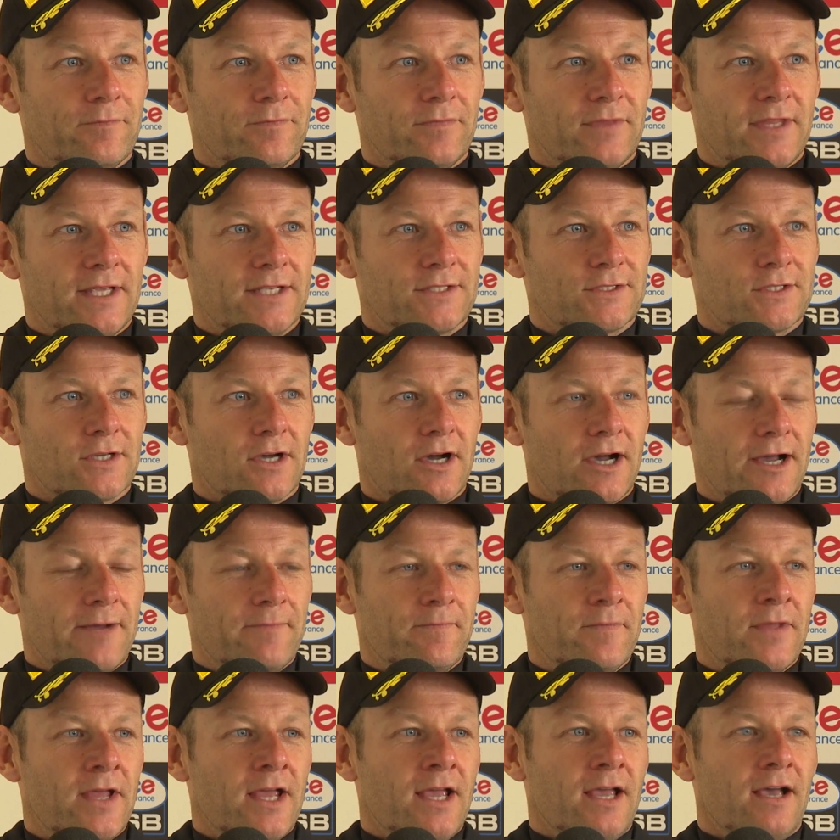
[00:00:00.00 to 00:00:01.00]
this
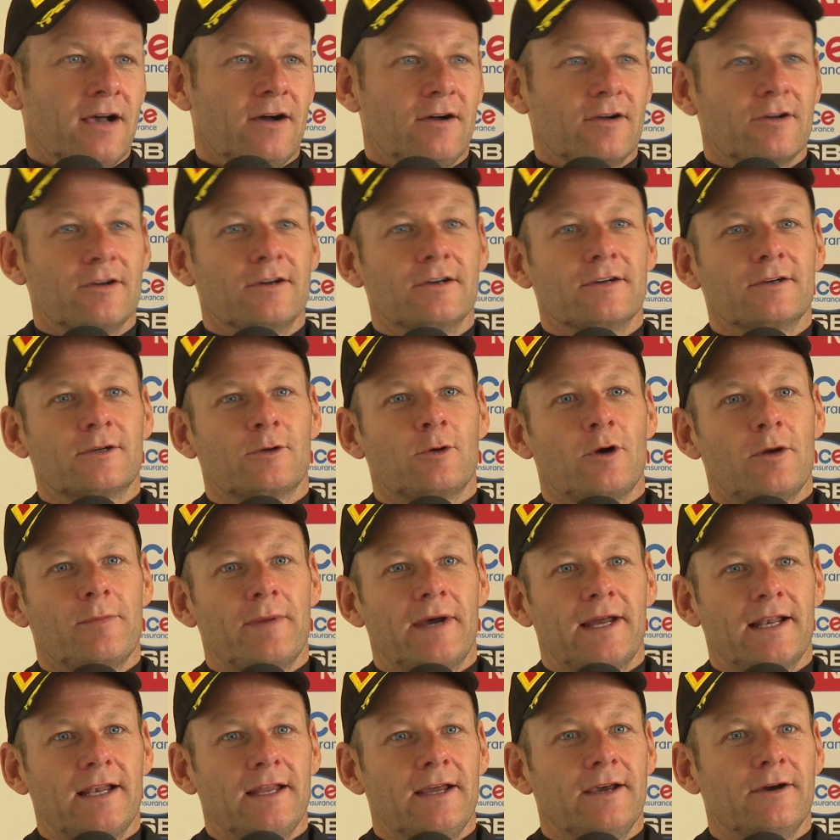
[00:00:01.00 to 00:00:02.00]
time I got quite
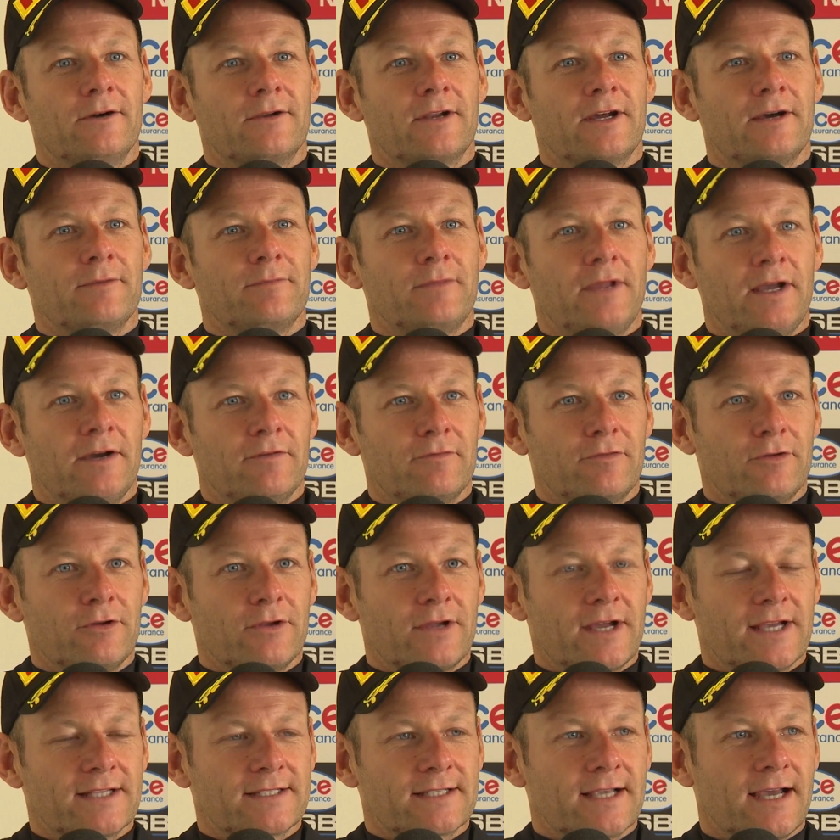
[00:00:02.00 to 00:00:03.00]
badly held up down through
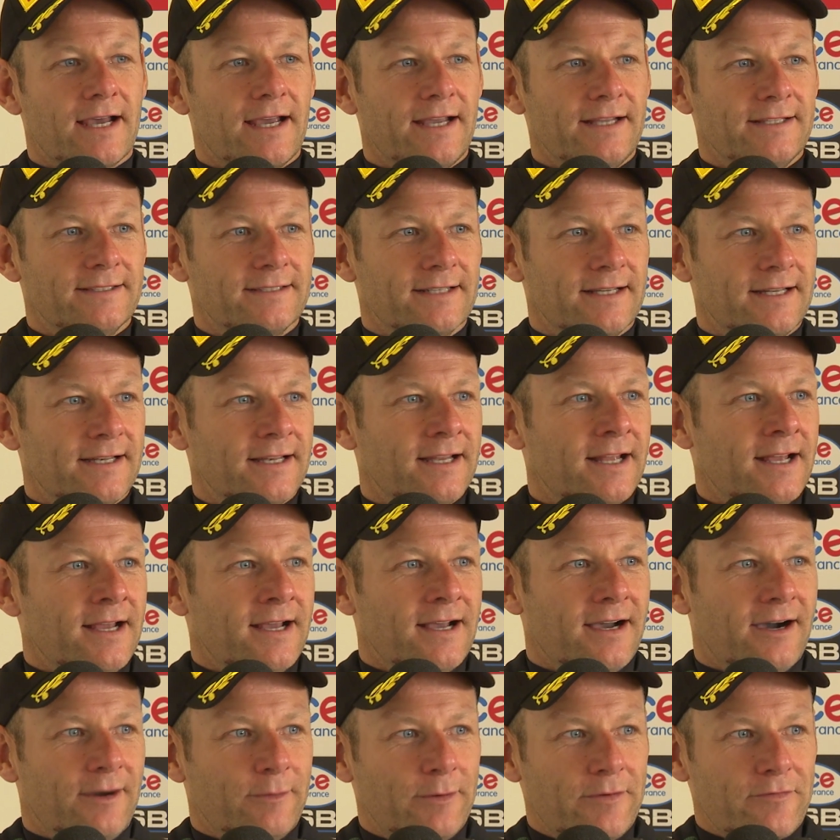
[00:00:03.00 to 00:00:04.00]
Cascades, and
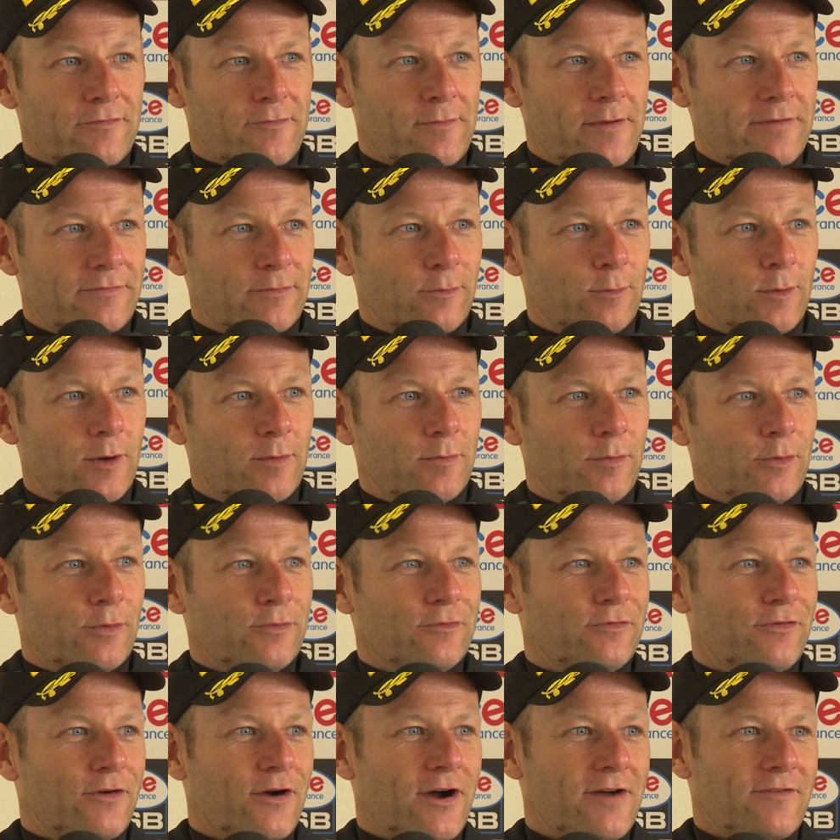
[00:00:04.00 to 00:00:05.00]
I went from having
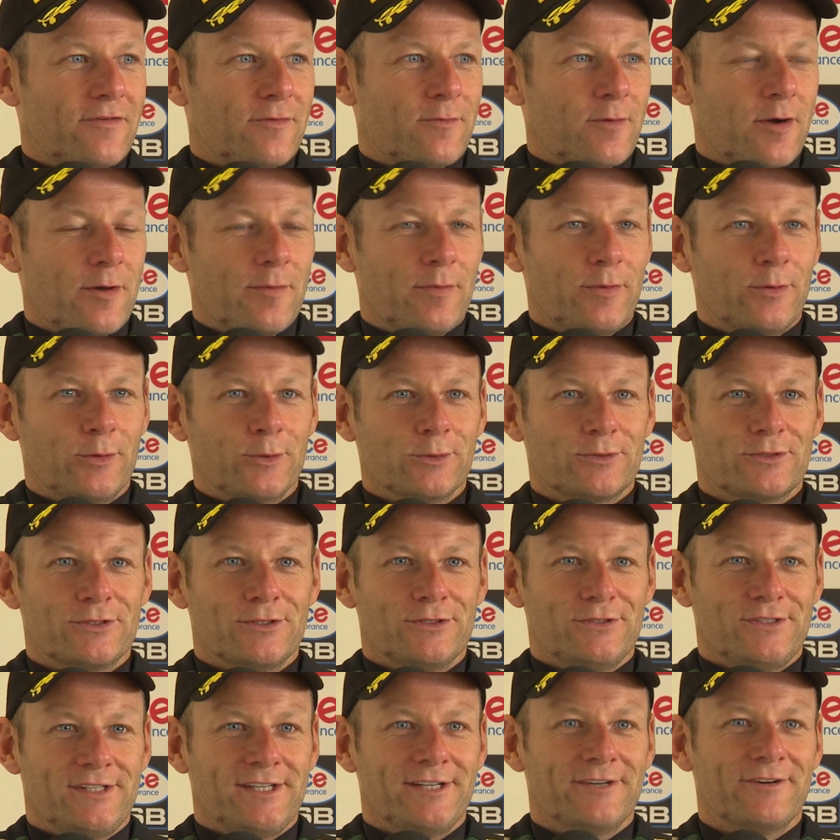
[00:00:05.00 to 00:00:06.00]
1.5 on my board
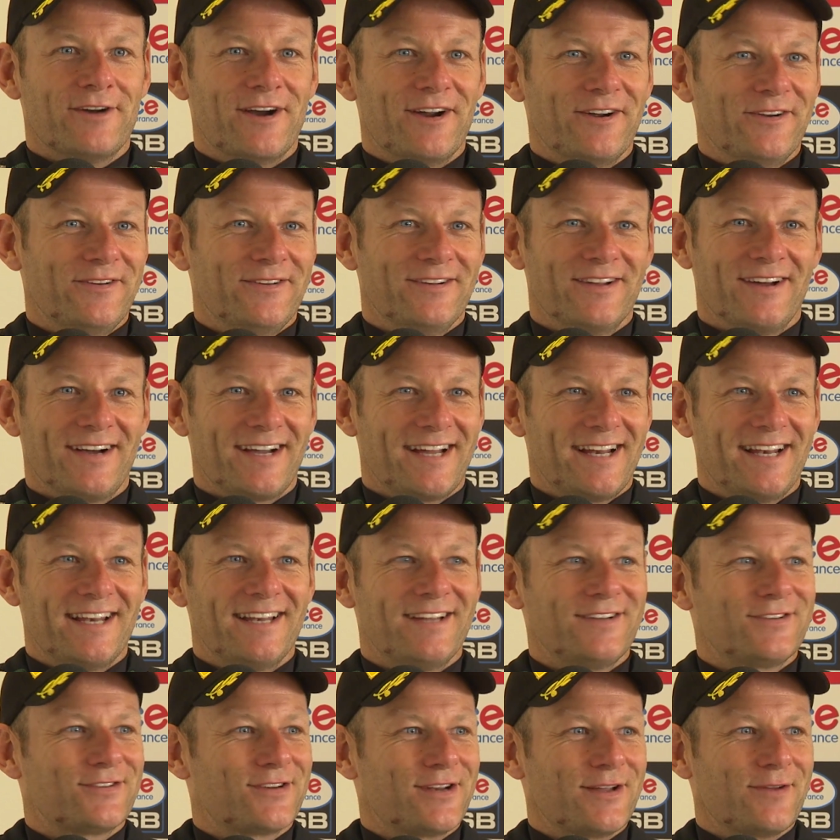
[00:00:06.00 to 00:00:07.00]
to 0, like in
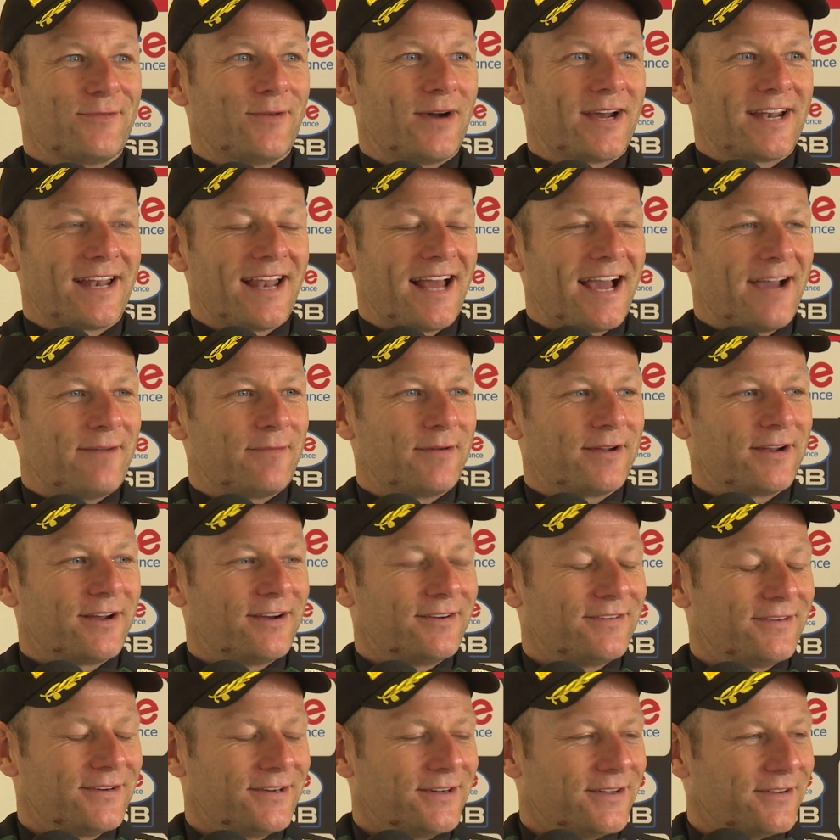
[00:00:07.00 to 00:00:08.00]
literally one lap, and
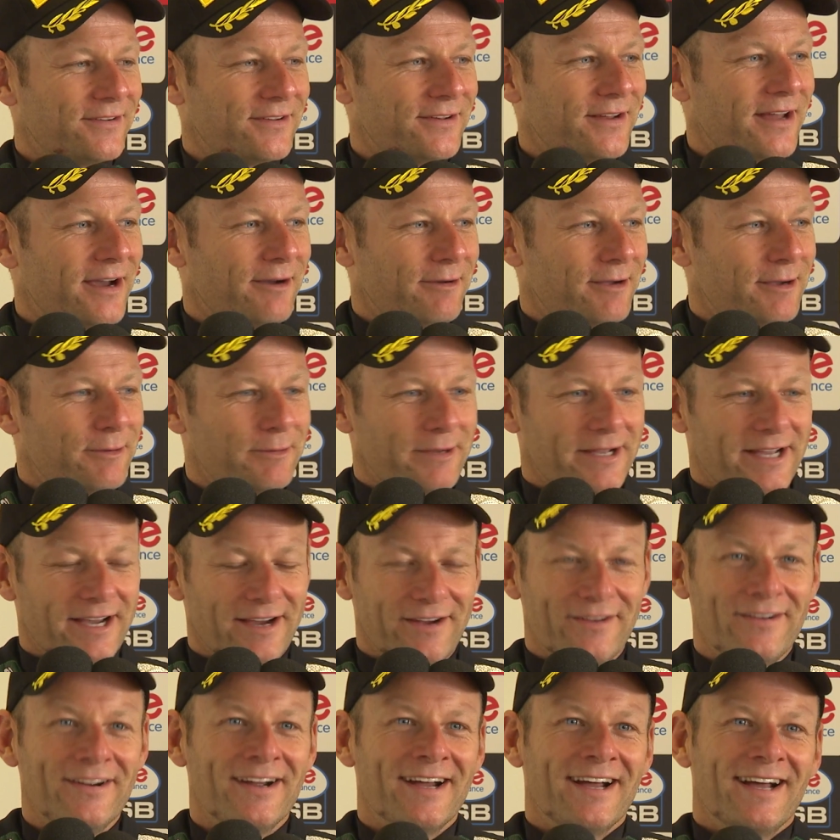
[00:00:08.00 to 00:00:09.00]
I thought, oh no, here we
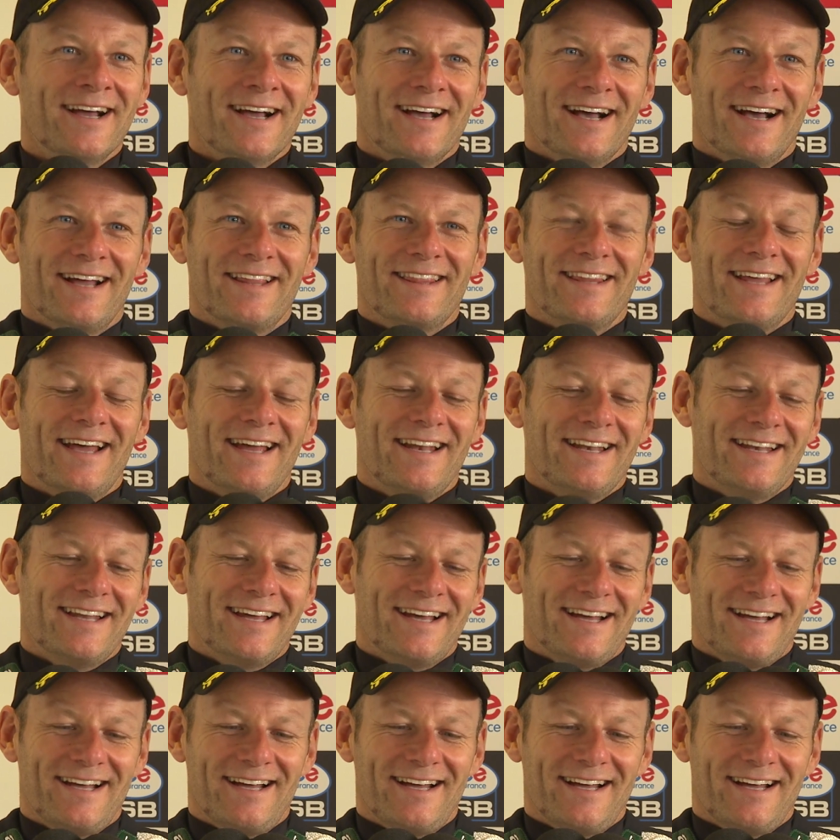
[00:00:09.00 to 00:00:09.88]
go. And then